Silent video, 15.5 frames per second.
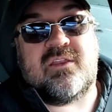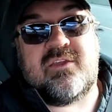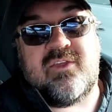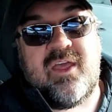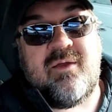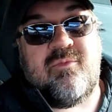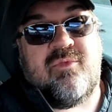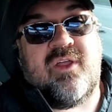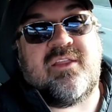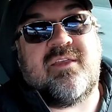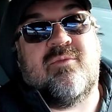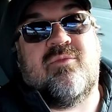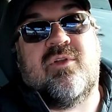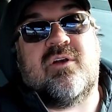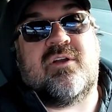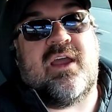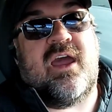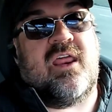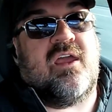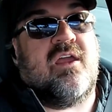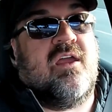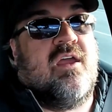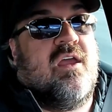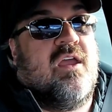it to them, let them look at it.